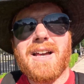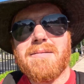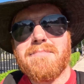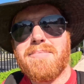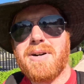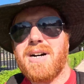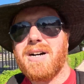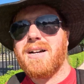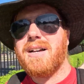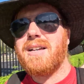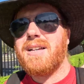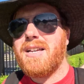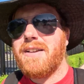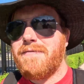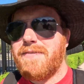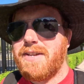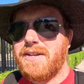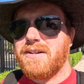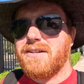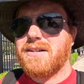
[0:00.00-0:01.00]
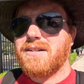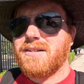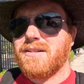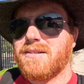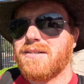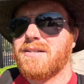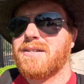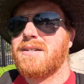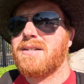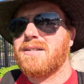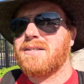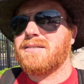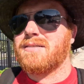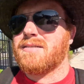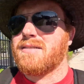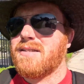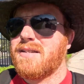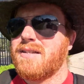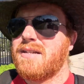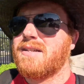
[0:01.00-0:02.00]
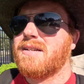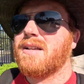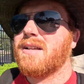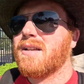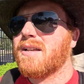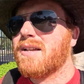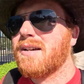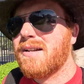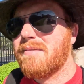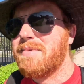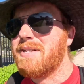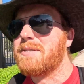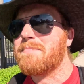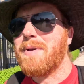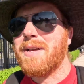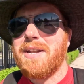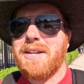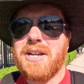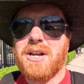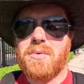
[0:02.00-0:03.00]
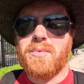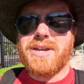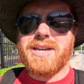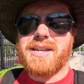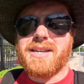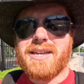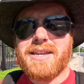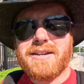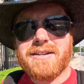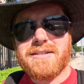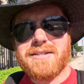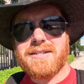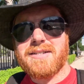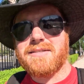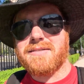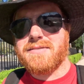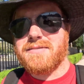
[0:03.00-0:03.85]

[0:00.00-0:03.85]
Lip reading: But if you're going to be spending a week here